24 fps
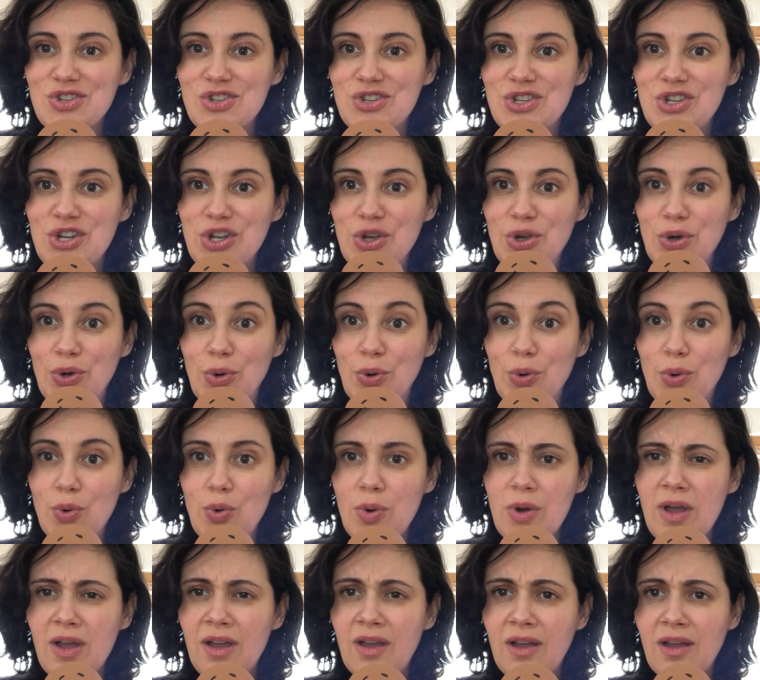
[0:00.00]

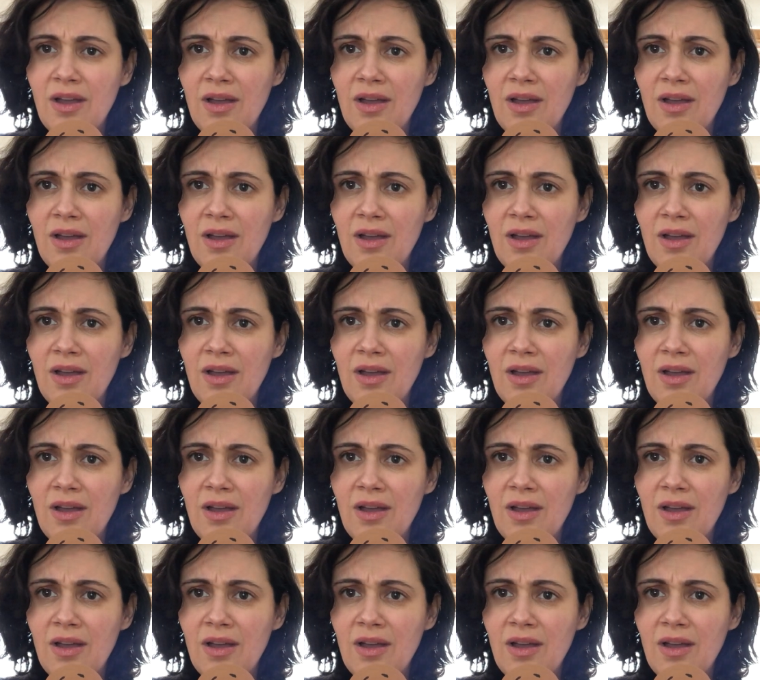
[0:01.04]
two,